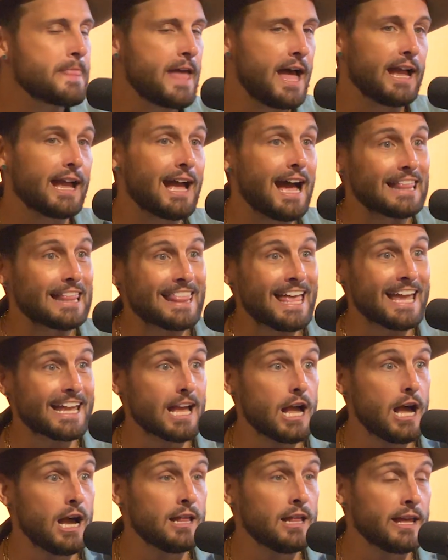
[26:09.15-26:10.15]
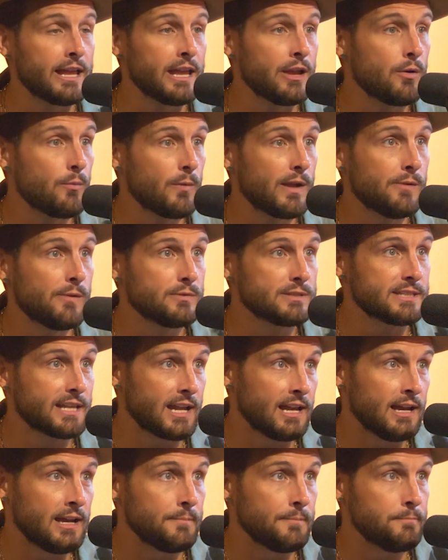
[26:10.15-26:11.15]
I got like, it was like
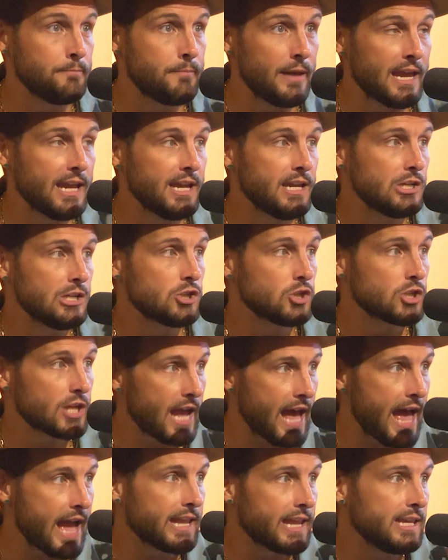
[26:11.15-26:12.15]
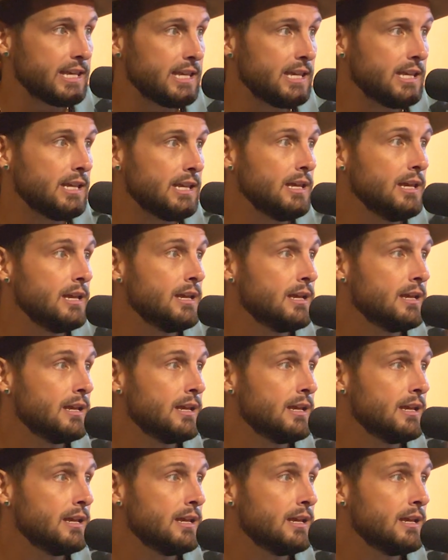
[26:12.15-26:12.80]
a beige khaki,